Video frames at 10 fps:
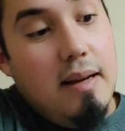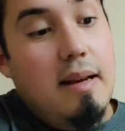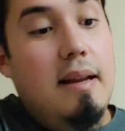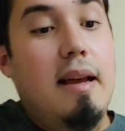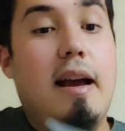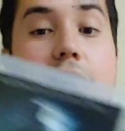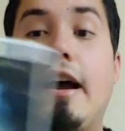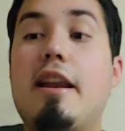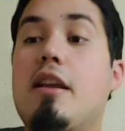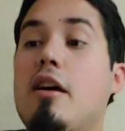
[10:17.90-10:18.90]
Another
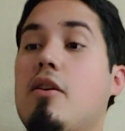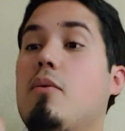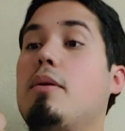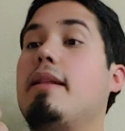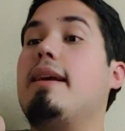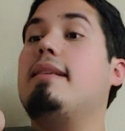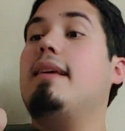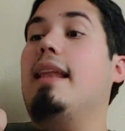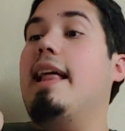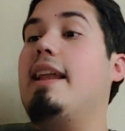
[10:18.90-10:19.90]
one that gets a lot of
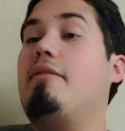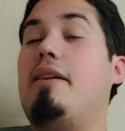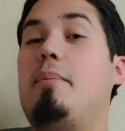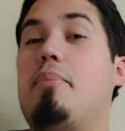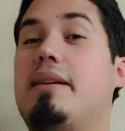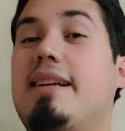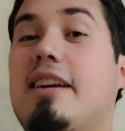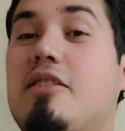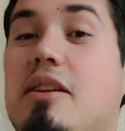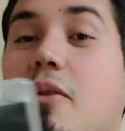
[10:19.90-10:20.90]
hate, but is actually
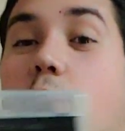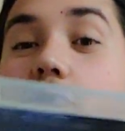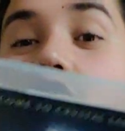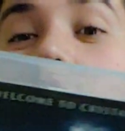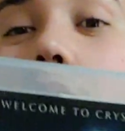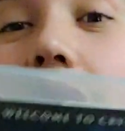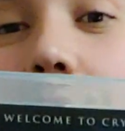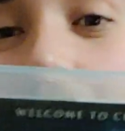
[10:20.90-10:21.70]
one of my personal